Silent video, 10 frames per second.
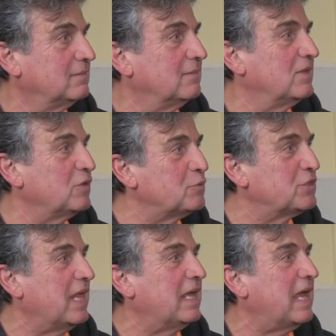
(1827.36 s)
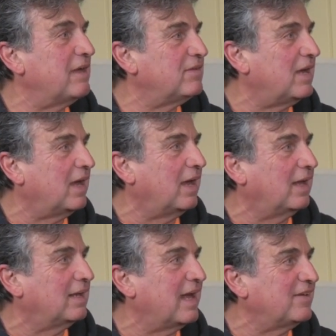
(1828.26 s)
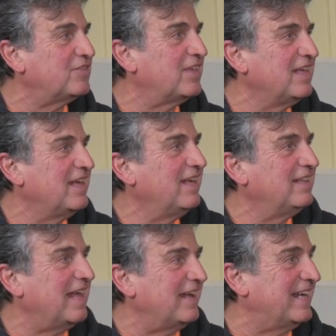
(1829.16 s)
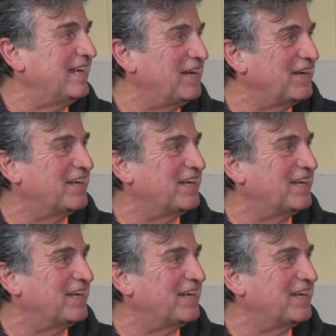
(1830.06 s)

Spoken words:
it's almost like have a nice telly.